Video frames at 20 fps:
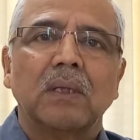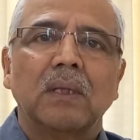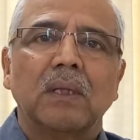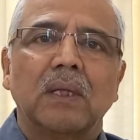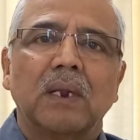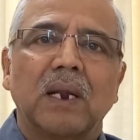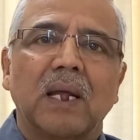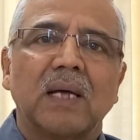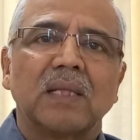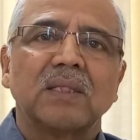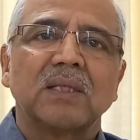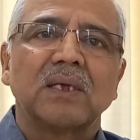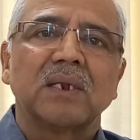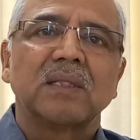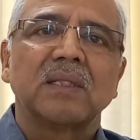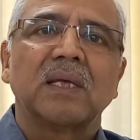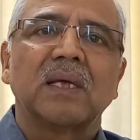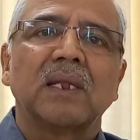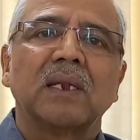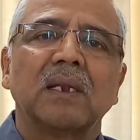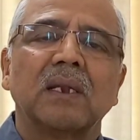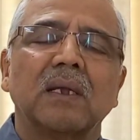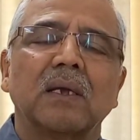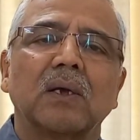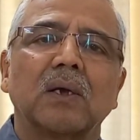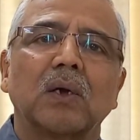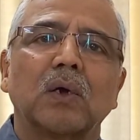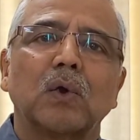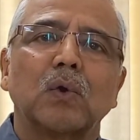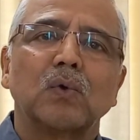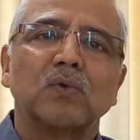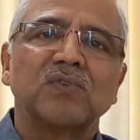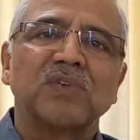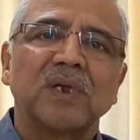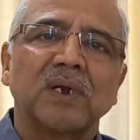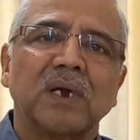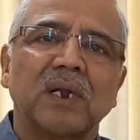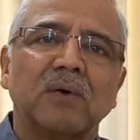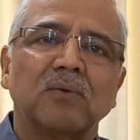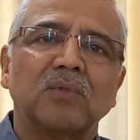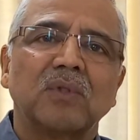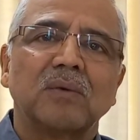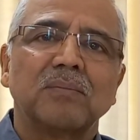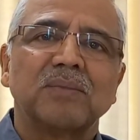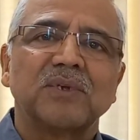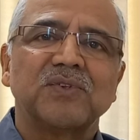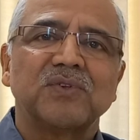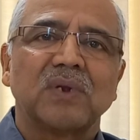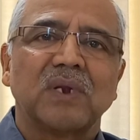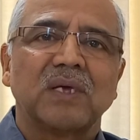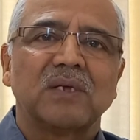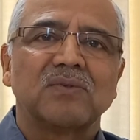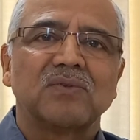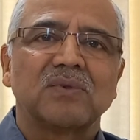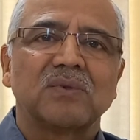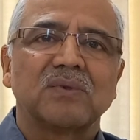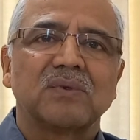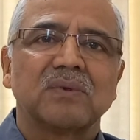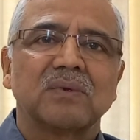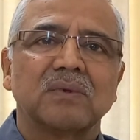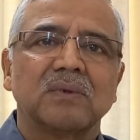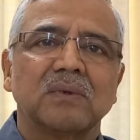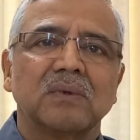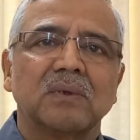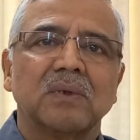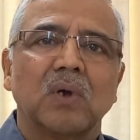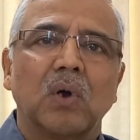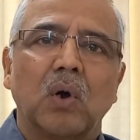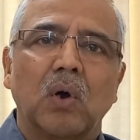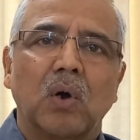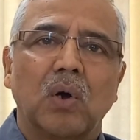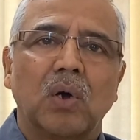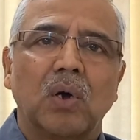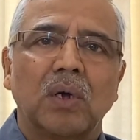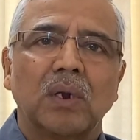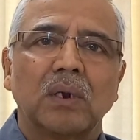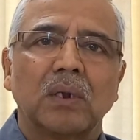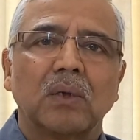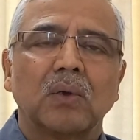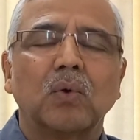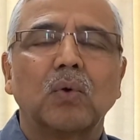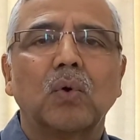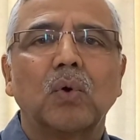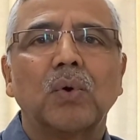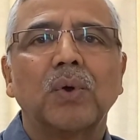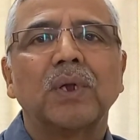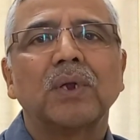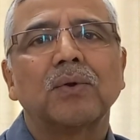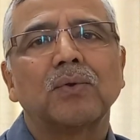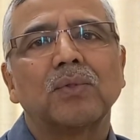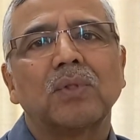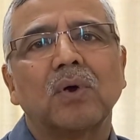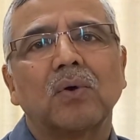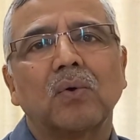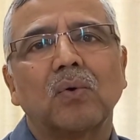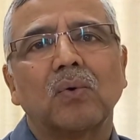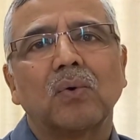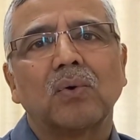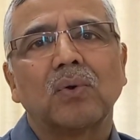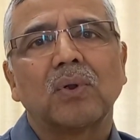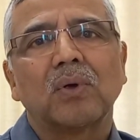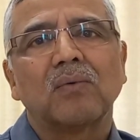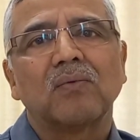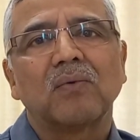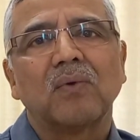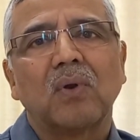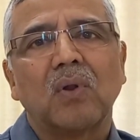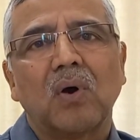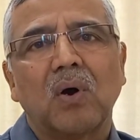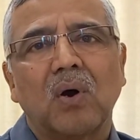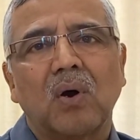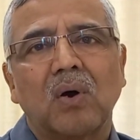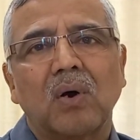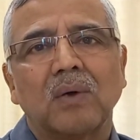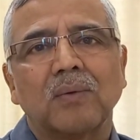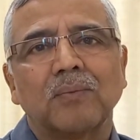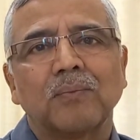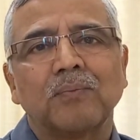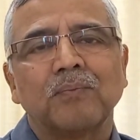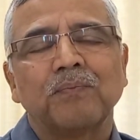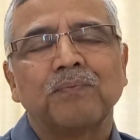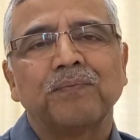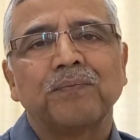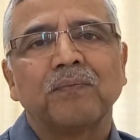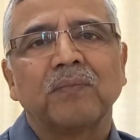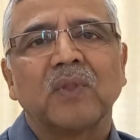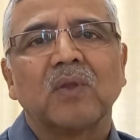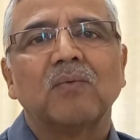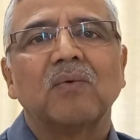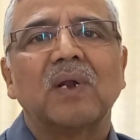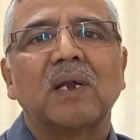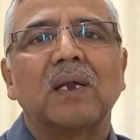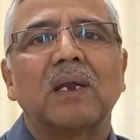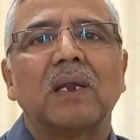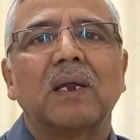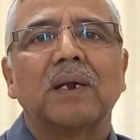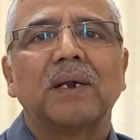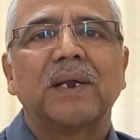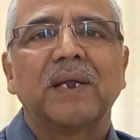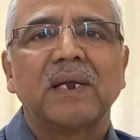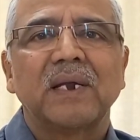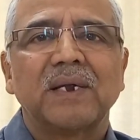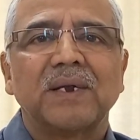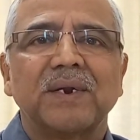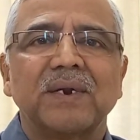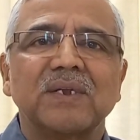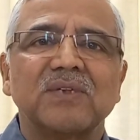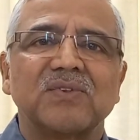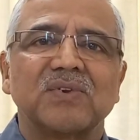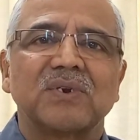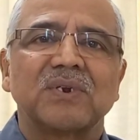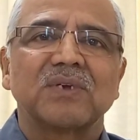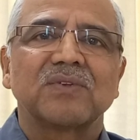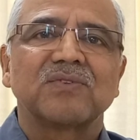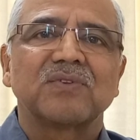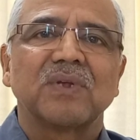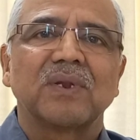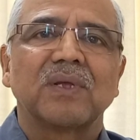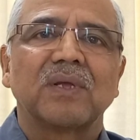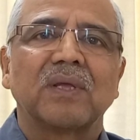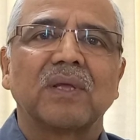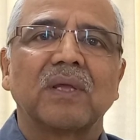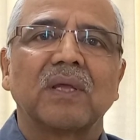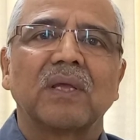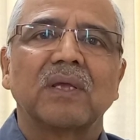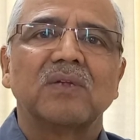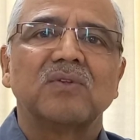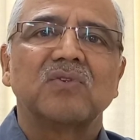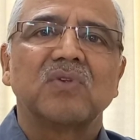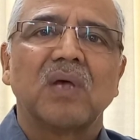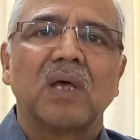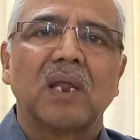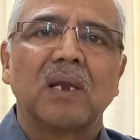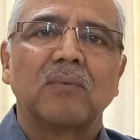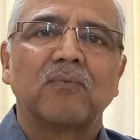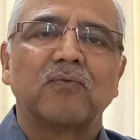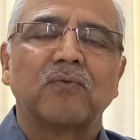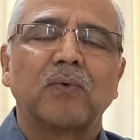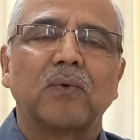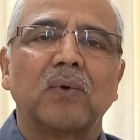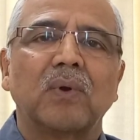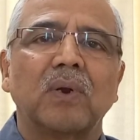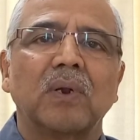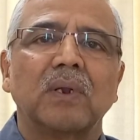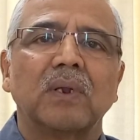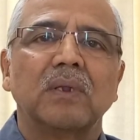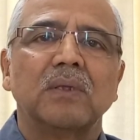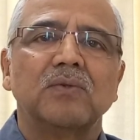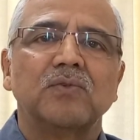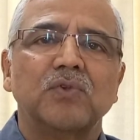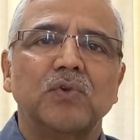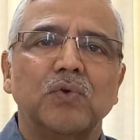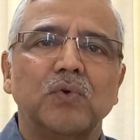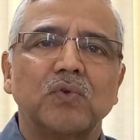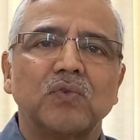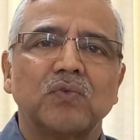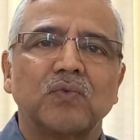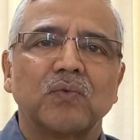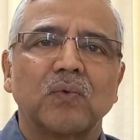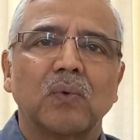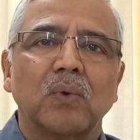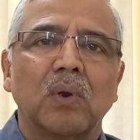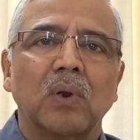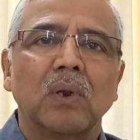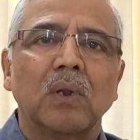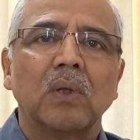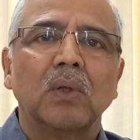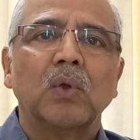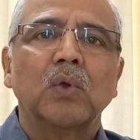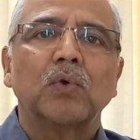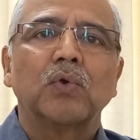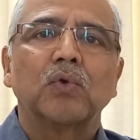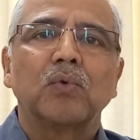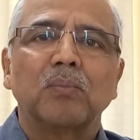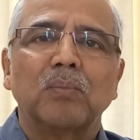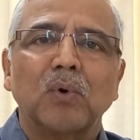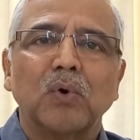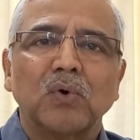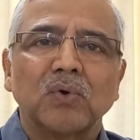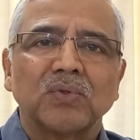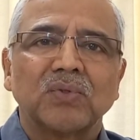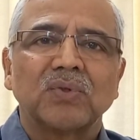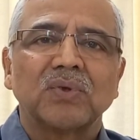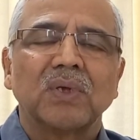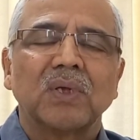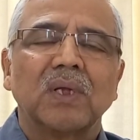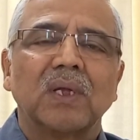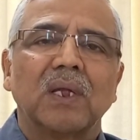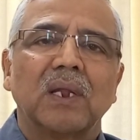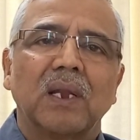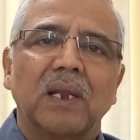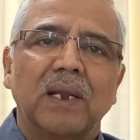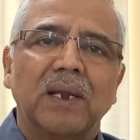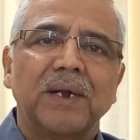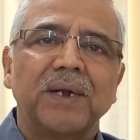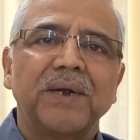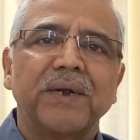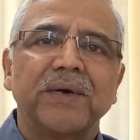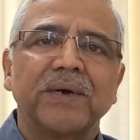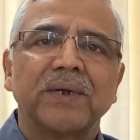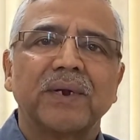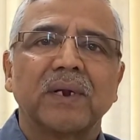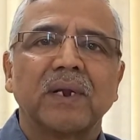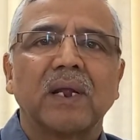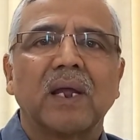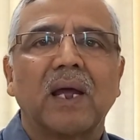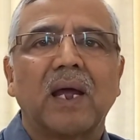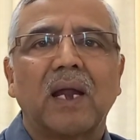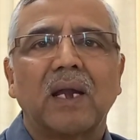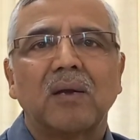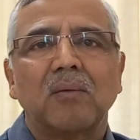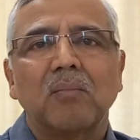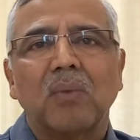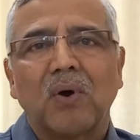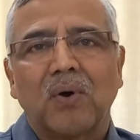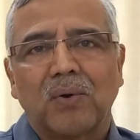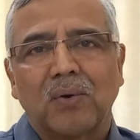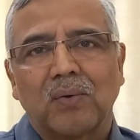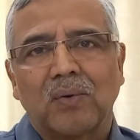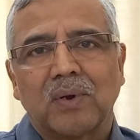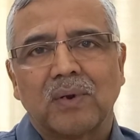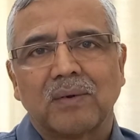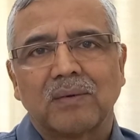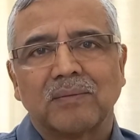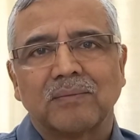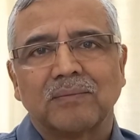rather than closing down the business or going to the court of law. Well, debt restructuring is helpful, is useful to both lender and borrower.